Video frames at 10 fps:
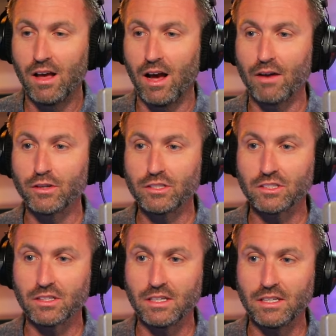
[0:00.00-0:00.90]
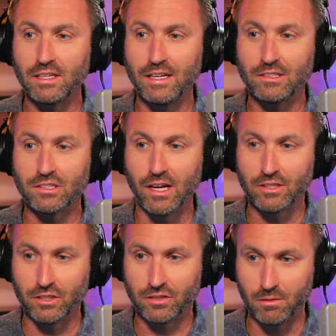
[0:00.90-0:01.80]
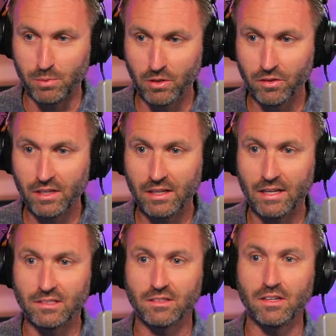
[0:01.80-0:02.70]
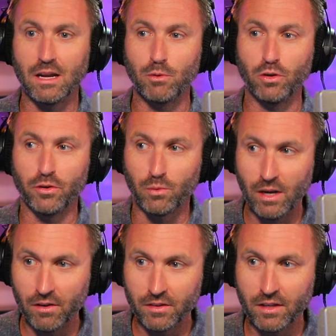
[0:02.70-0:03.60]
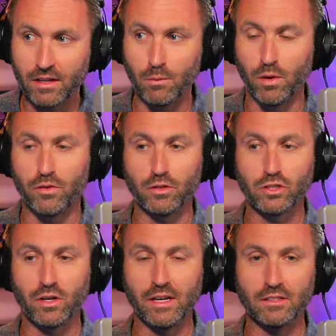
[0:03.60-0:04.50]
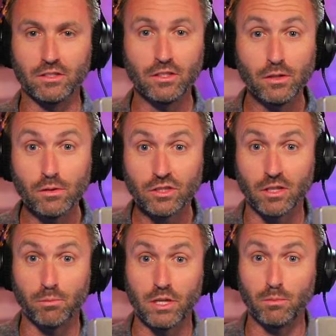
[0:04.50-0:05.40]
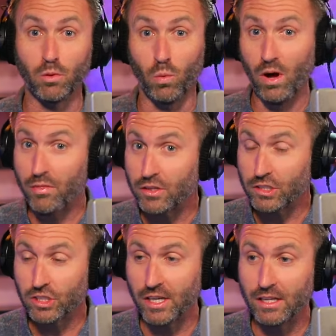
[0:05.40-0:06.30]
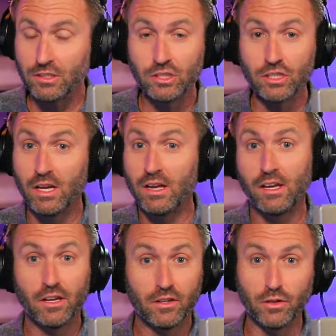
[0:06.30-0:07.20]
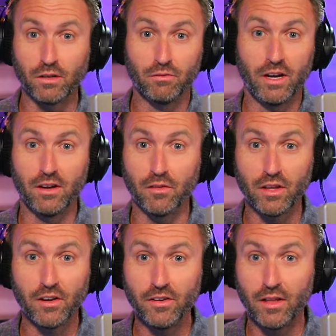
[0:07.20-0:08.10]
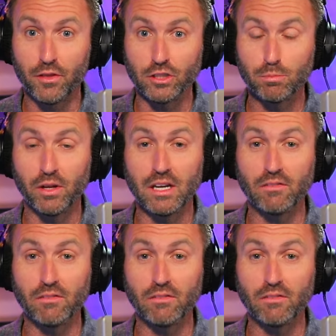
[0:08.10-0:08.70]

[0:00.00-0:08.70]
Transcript: Obviously, it's not just the building, it's the neighborhood around it and what they're trying to do. Some people want this change. You can find on the internet, there's plenty